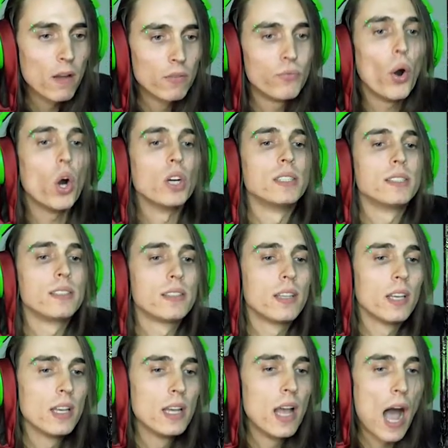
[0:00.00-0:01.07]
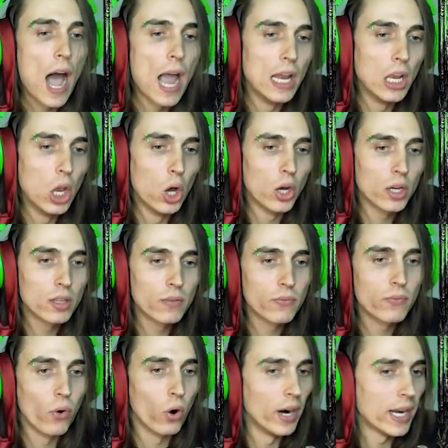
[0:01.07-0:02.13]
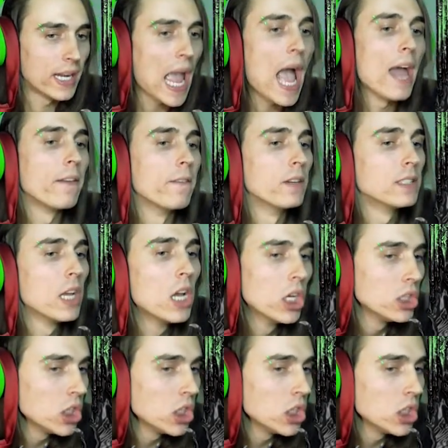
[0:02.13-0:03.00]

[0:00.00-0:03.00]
First, I looked for a canvas.